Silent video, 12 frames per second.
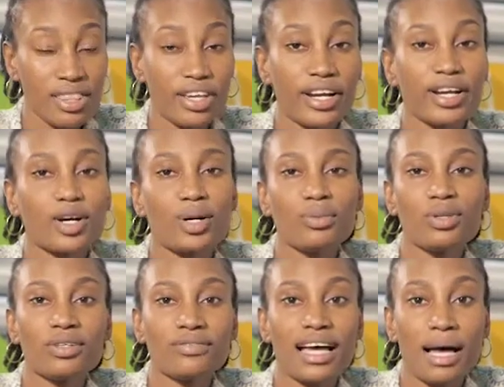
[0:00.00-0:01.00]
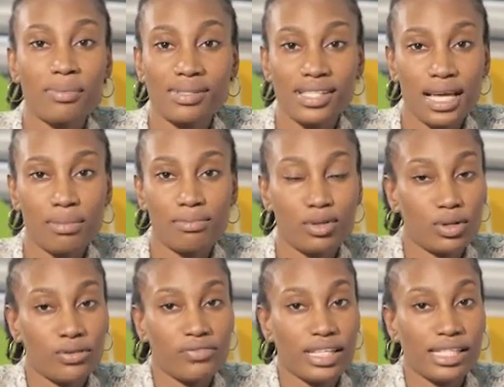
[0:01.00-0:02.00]
There are a couple of apps that
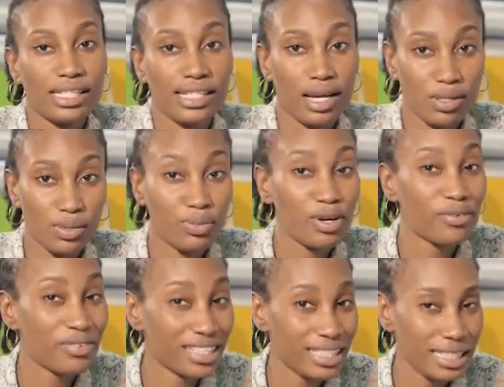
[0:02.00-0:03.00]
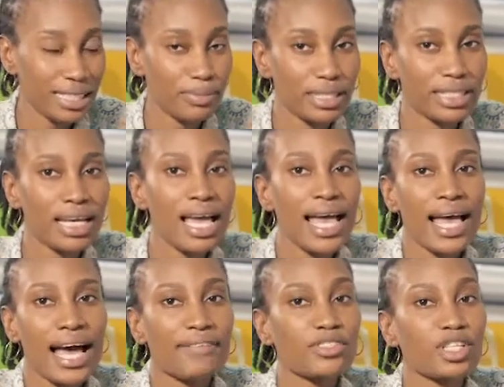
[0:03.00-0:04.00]
blur faces out perfectly, but
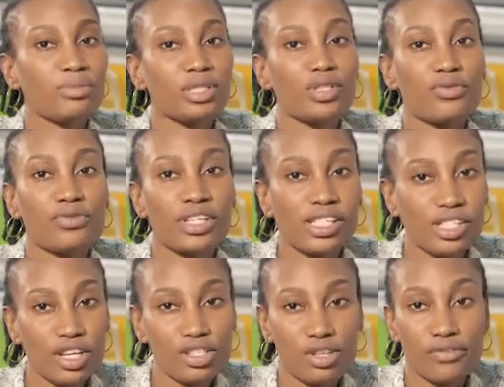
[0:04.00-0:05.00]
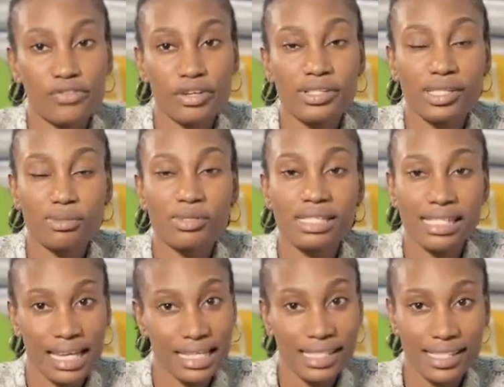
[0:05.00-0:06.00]
after a bit of research on veritable
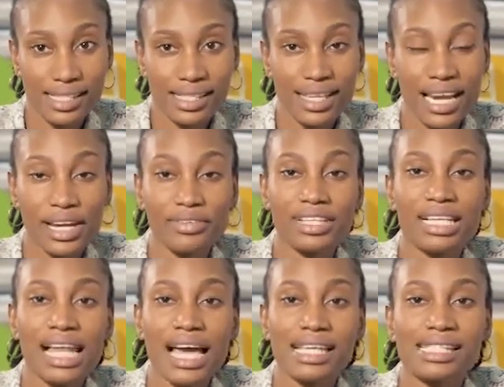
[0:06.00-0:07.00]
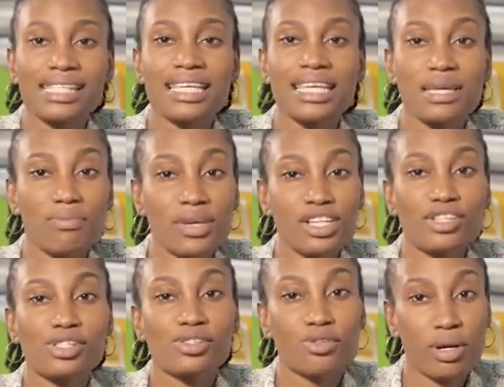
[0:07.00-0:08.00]
sites, I realized
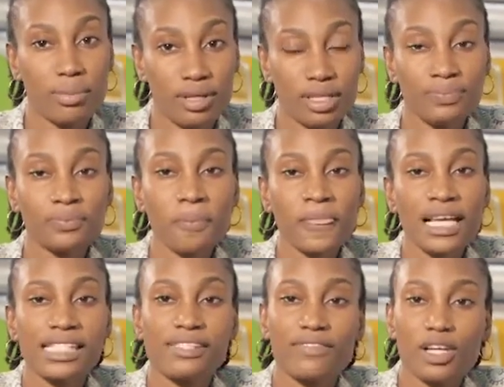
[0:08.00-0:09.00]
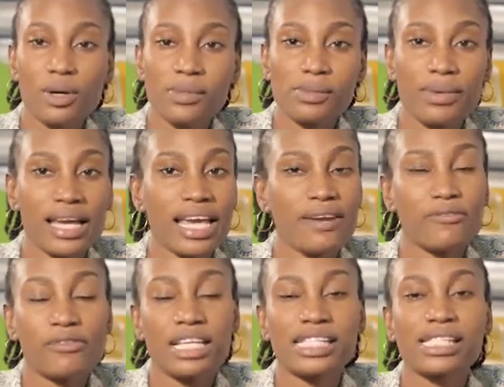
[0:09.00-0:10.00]
Image Scrubber, developed by
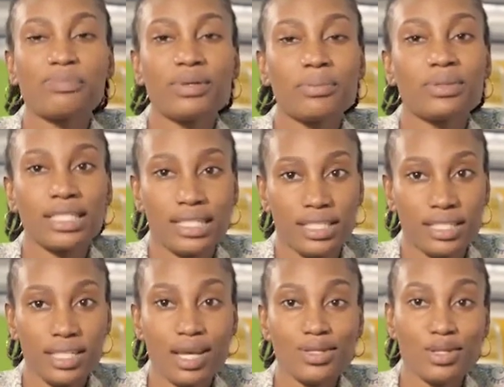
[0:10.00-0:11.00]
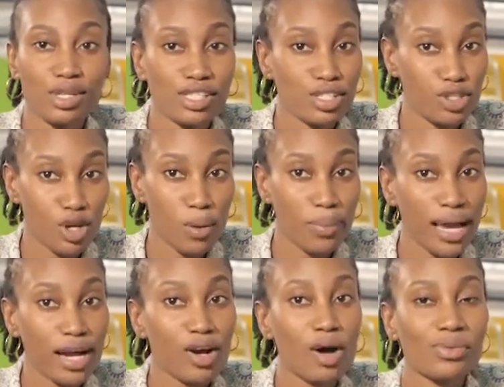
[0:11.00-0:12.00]
Everest Pipkin, does the job
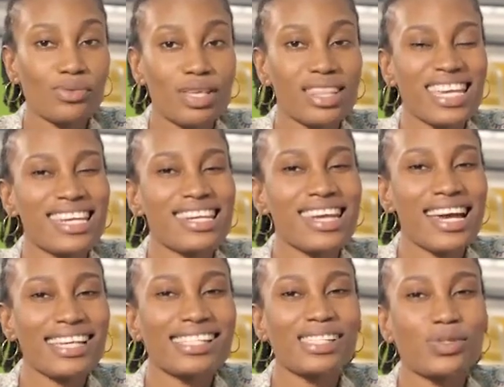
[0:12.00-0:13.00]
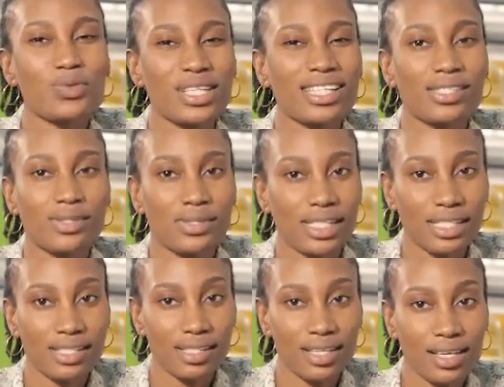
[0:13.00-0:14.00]
and comes with a nice tweak to
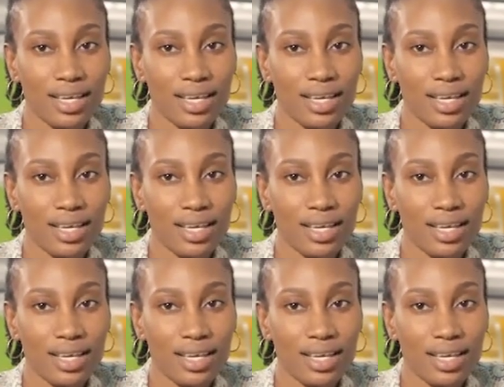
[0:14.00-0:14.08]
it.